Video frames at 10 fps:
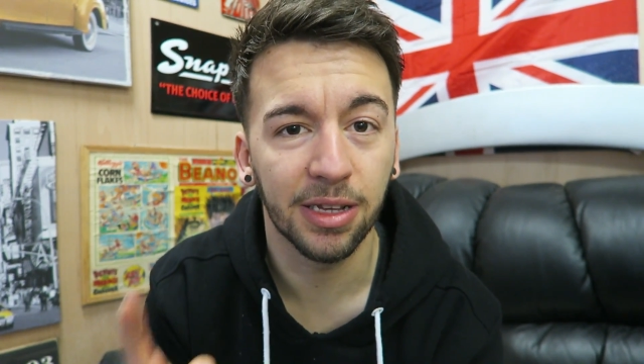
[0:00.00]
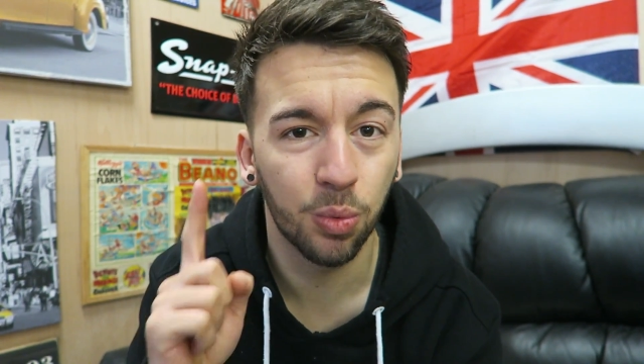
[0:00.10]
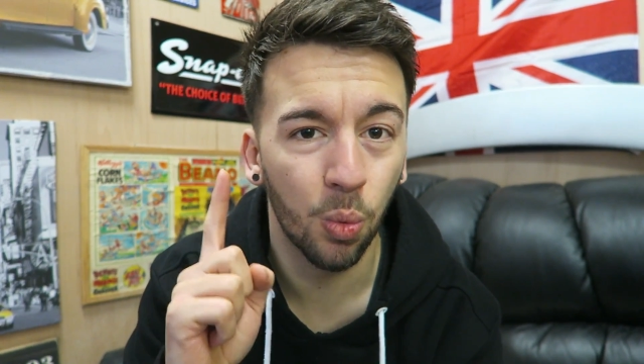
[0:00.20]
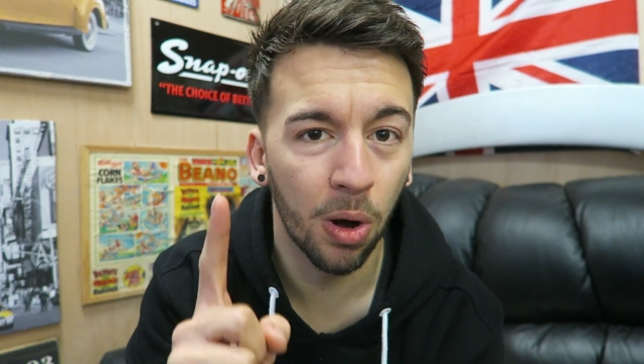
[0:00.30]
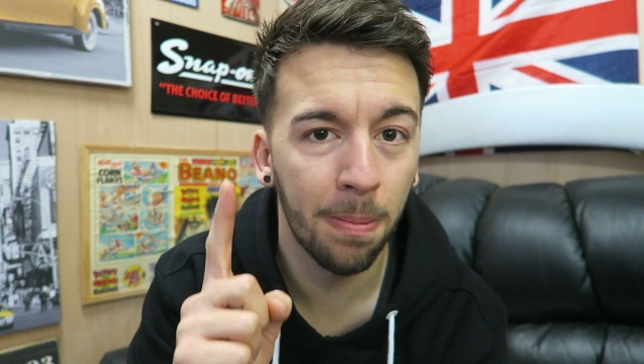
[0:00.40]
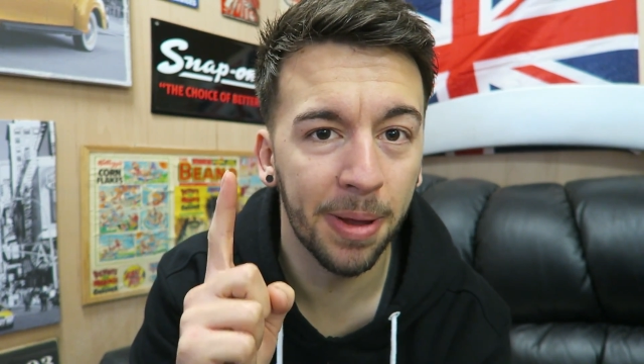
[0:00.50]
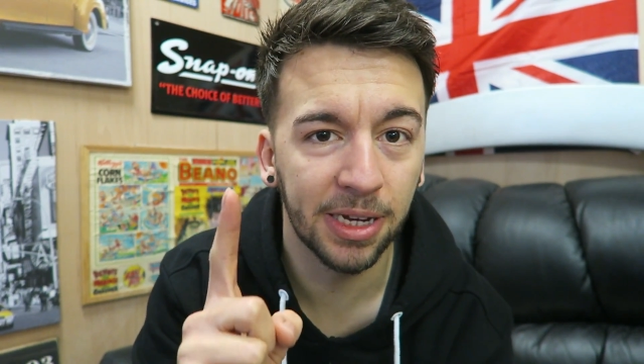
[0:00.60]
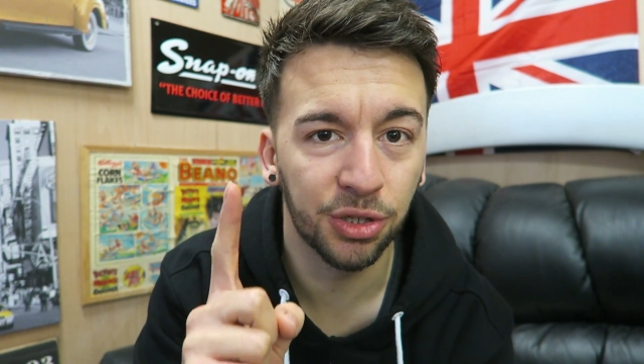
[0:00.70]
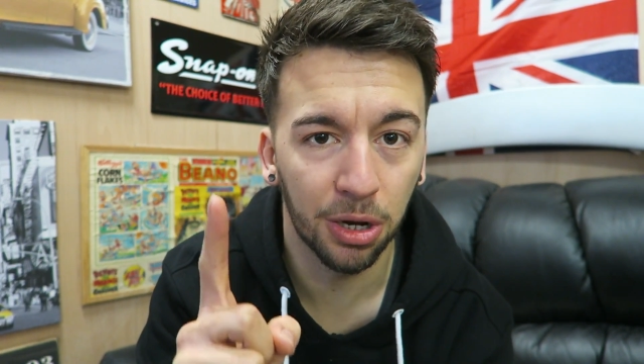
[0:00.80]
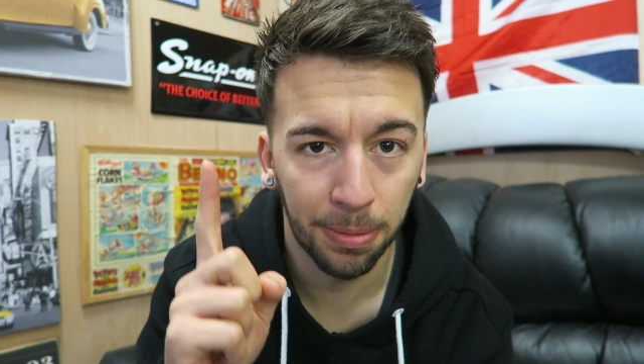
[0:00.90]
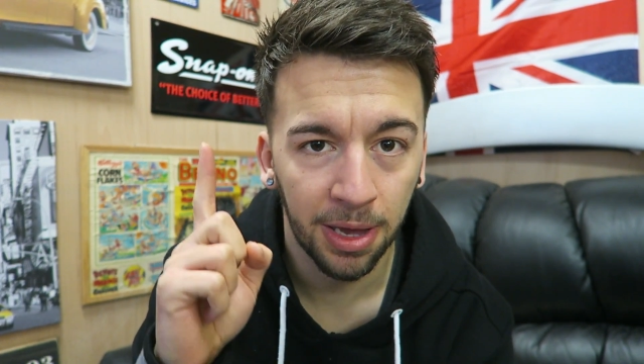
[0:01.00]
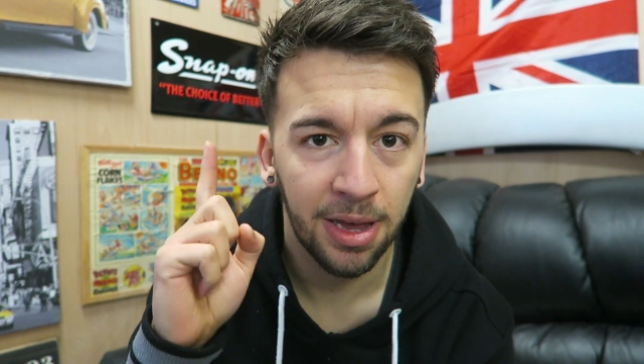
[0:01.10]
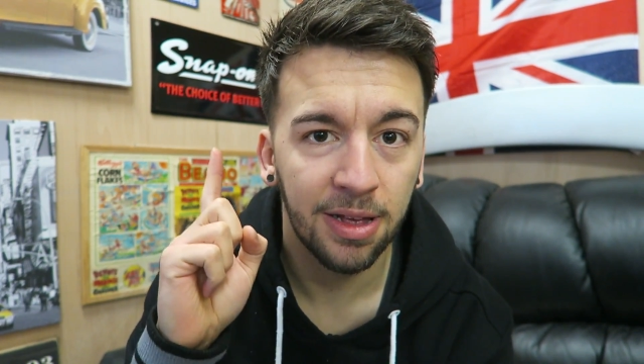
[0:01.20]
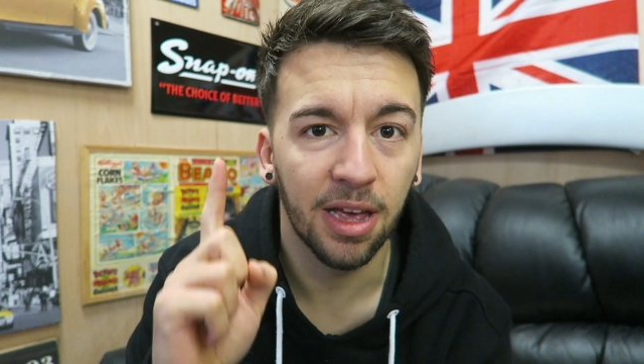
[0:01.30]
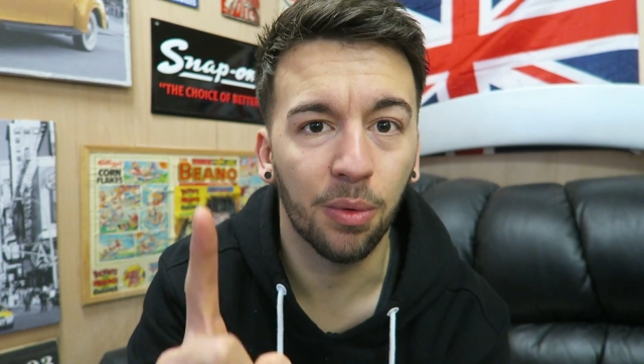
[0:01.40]
That's one big job
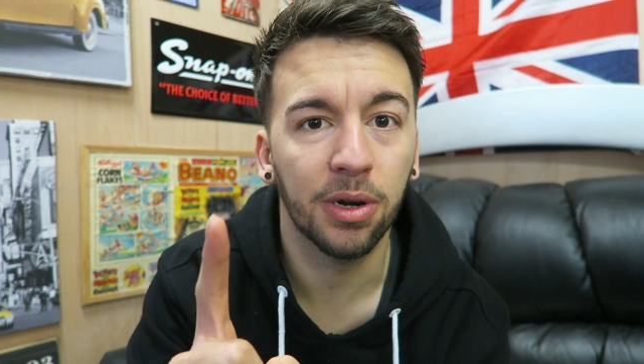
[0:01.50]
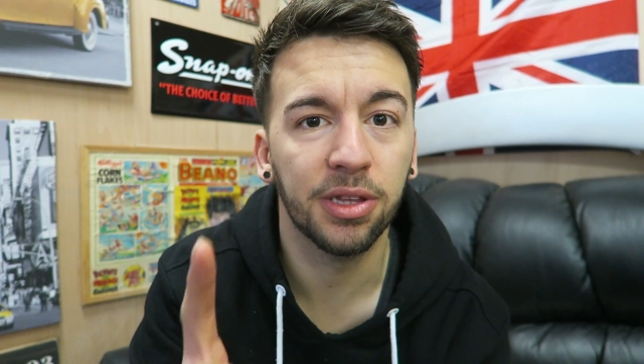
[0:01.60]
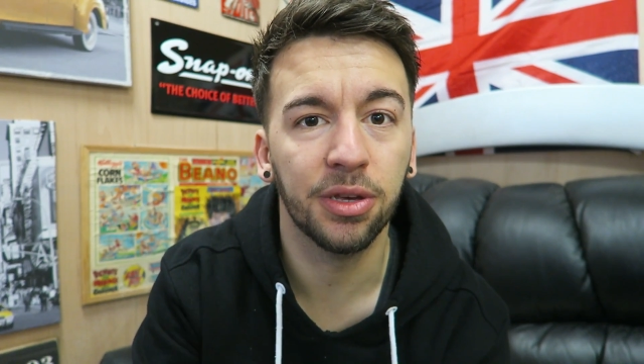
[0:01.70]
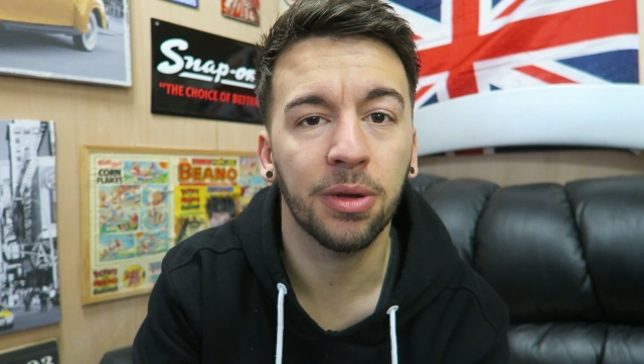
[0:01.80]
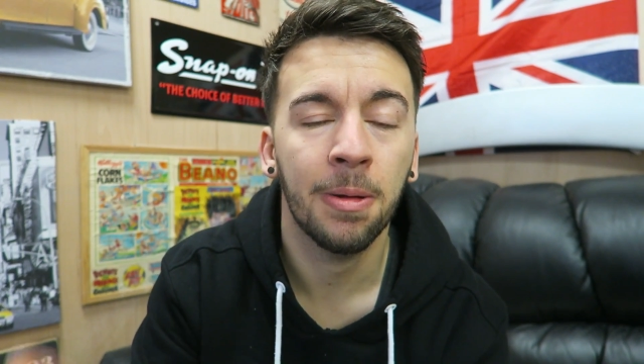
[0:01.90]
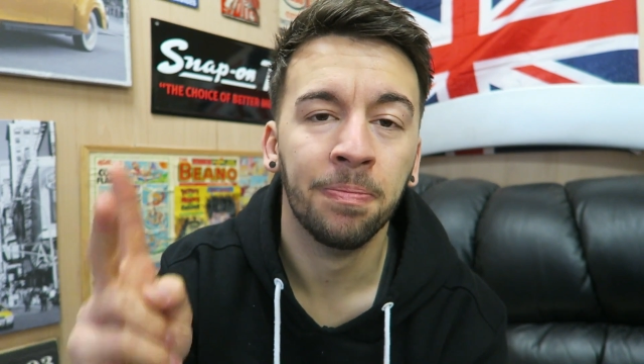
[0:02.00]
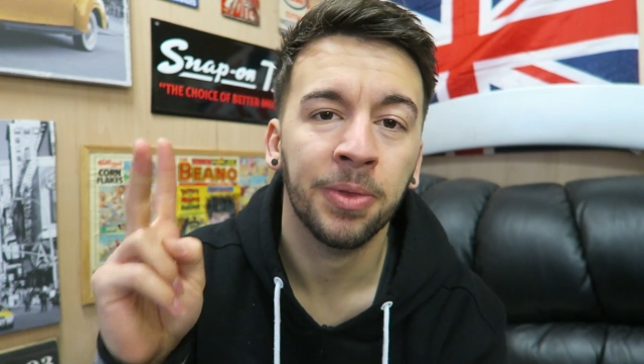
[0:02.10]
that I want to do.